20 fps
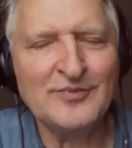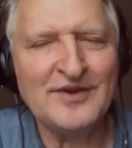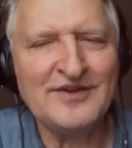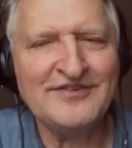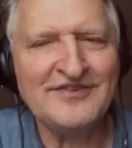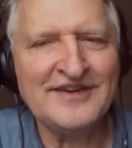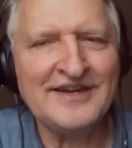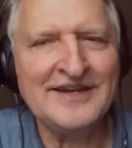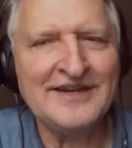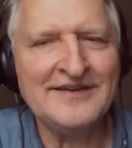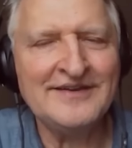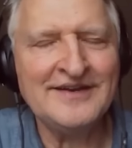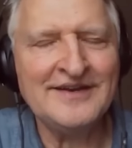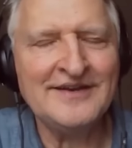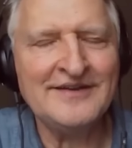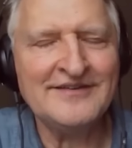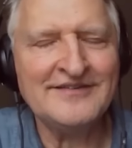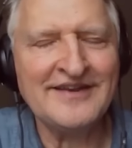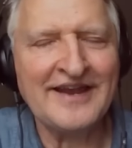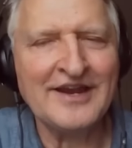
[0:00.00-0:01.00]
As we see
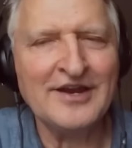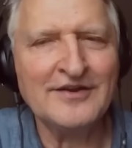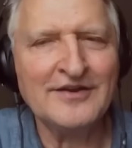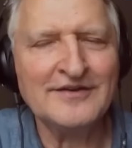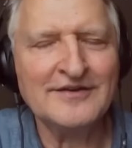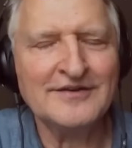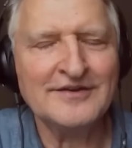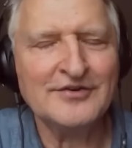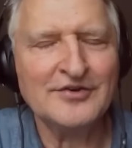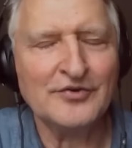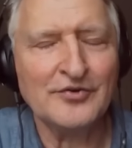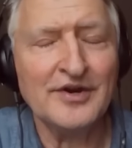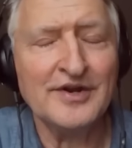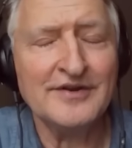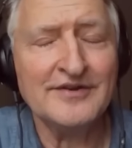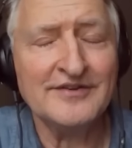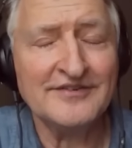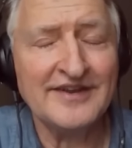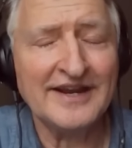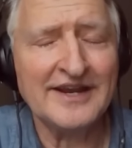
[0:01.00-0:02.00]
in
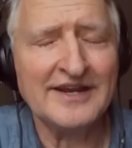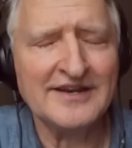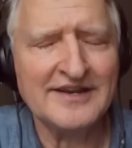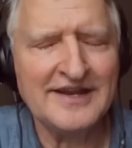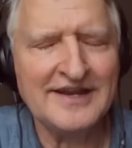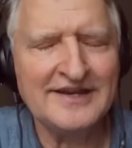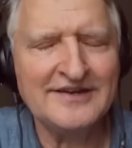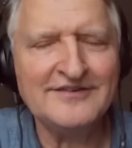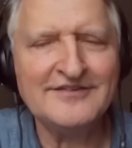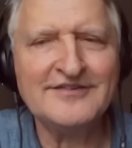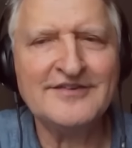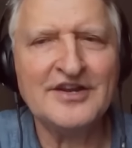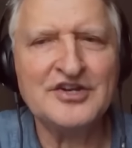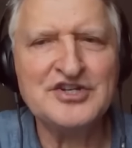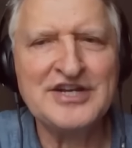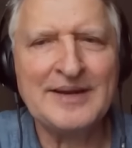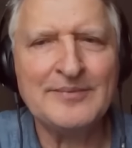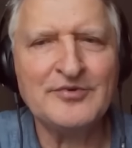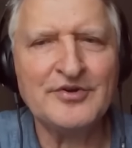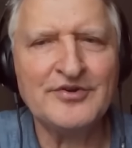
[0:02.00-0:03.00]
2 Kings
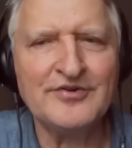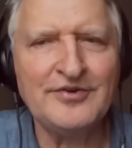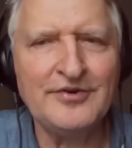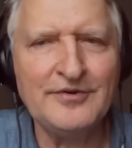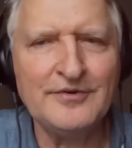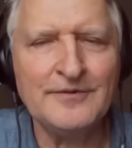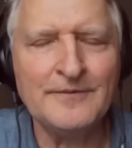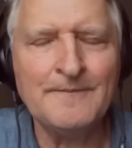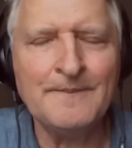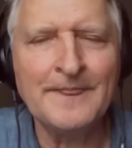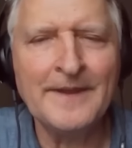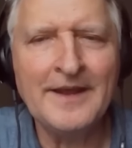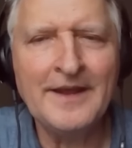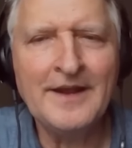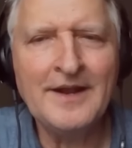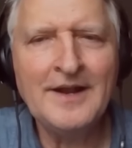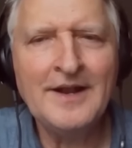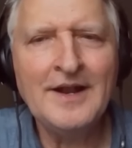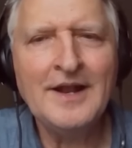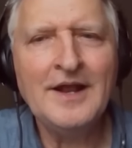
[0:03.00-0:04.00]
chapter 2,
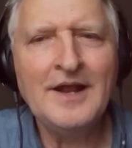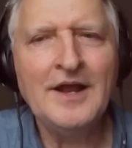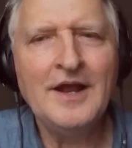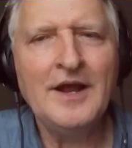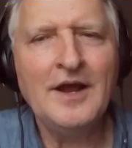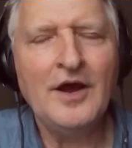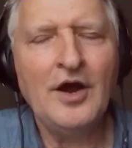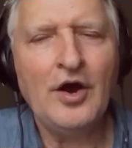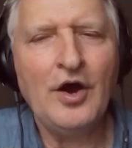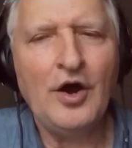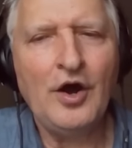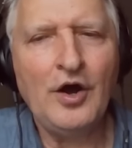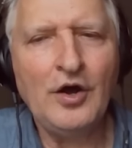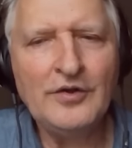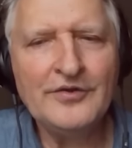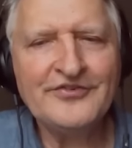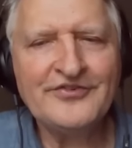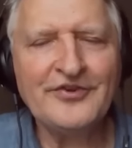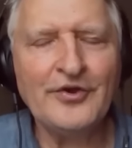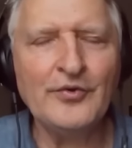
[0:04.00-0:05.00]

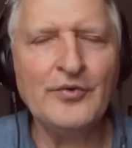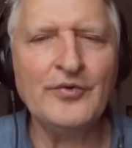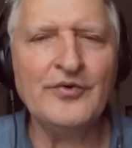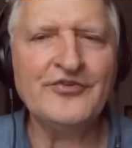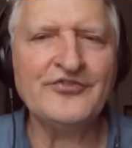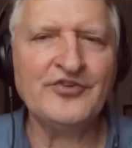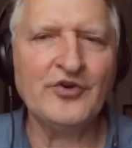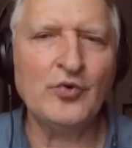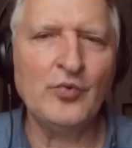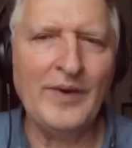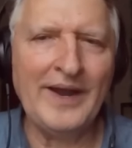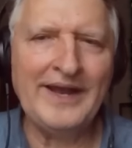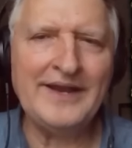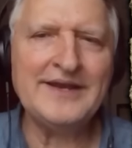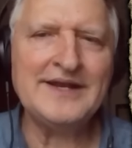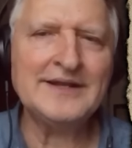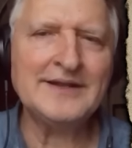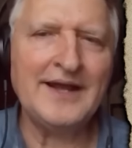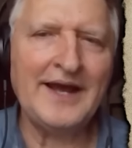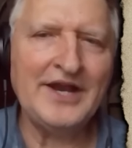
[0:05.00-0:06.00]
So
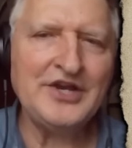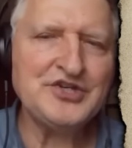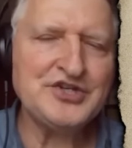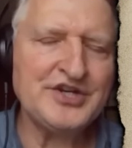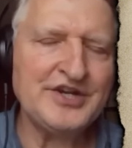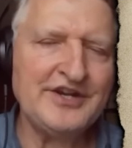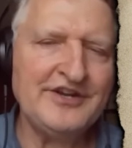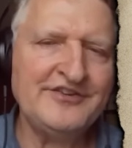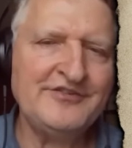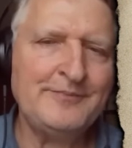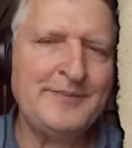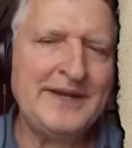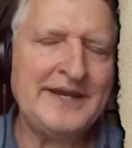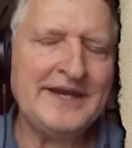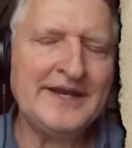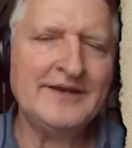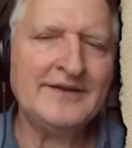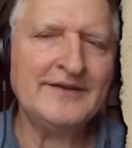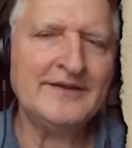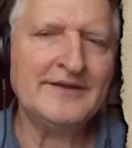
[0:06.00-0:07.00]
when Elisha is
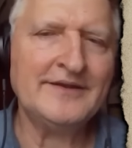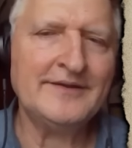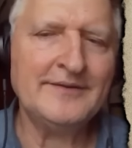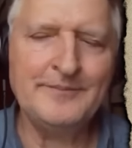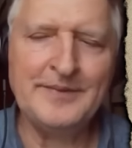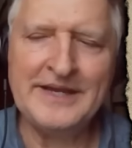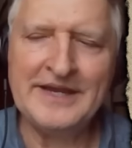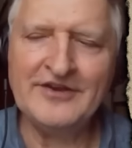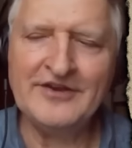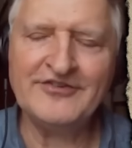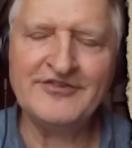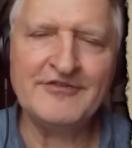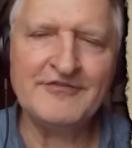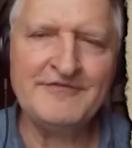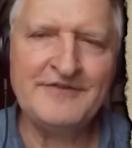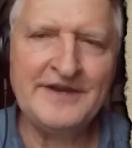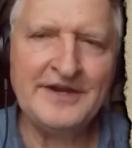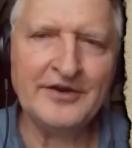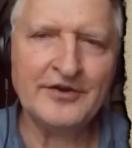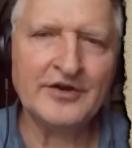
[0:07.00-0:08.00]
being
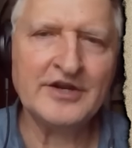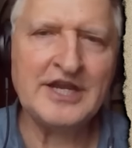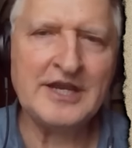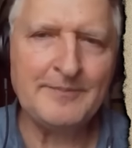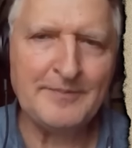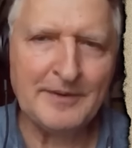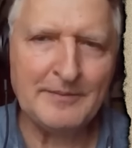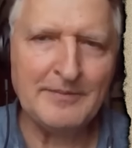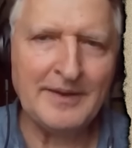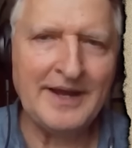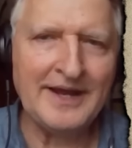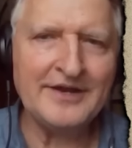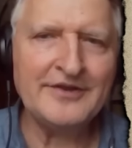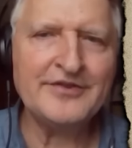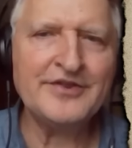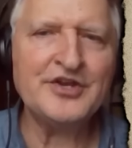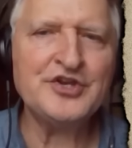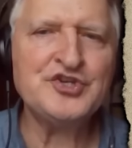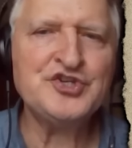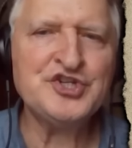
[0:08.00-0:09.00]
severe, keep in
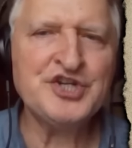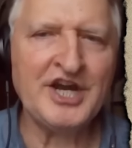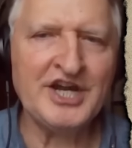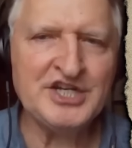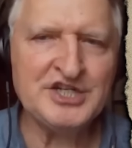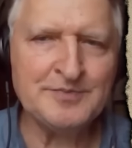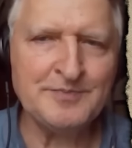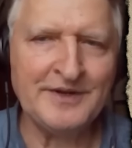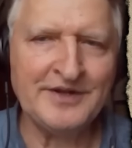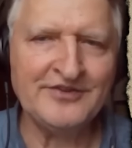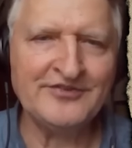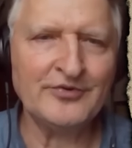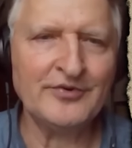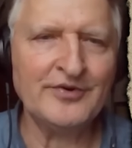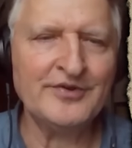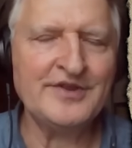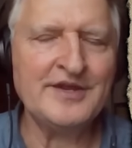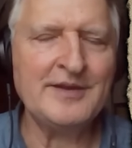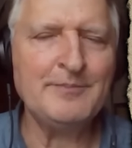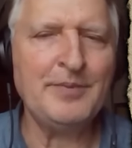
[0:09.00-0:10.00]
mind the judgments
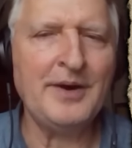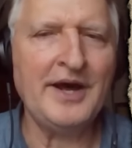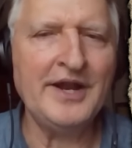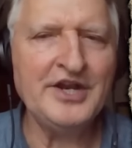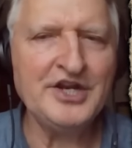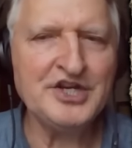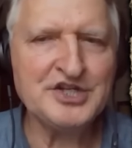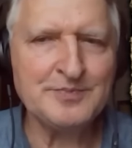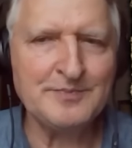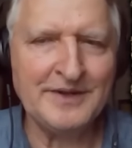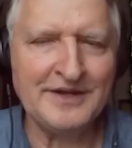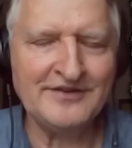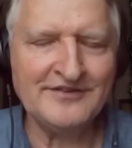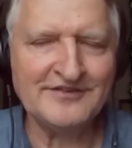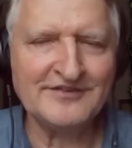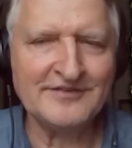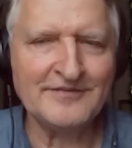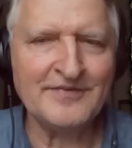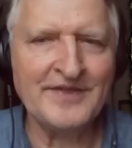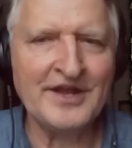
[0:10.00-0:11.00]
or the
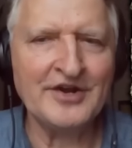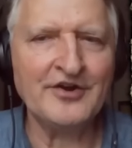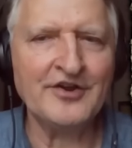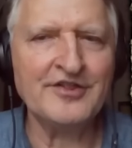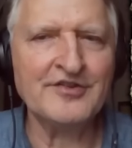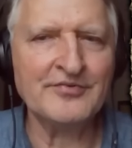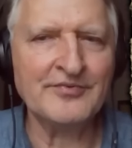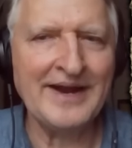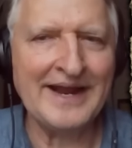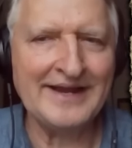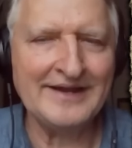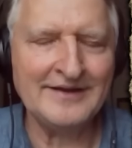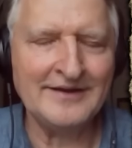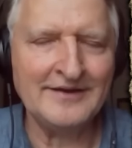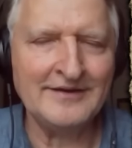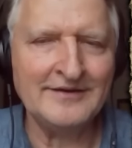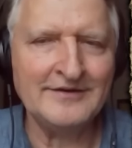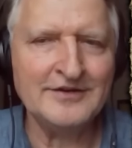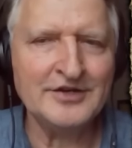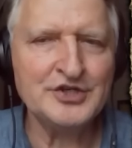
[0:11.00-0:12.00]
punishments that are
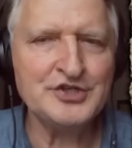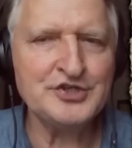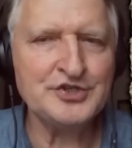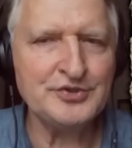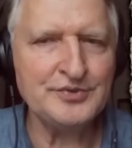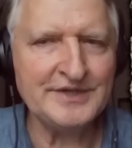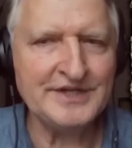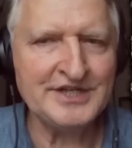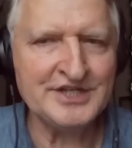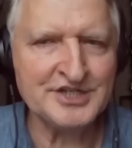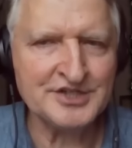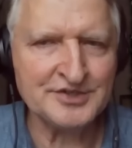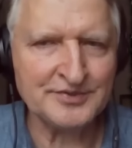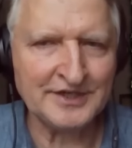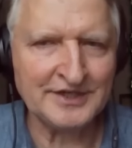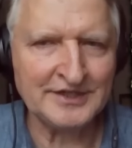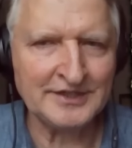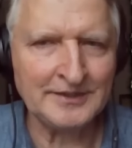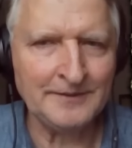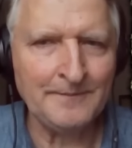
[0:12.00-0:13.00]
threatened to
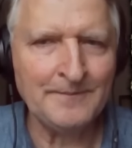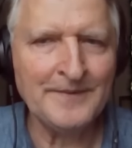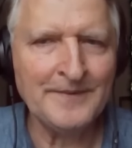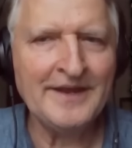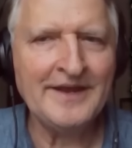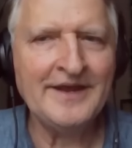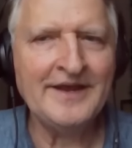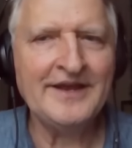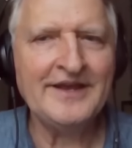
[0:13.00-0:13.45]
Israel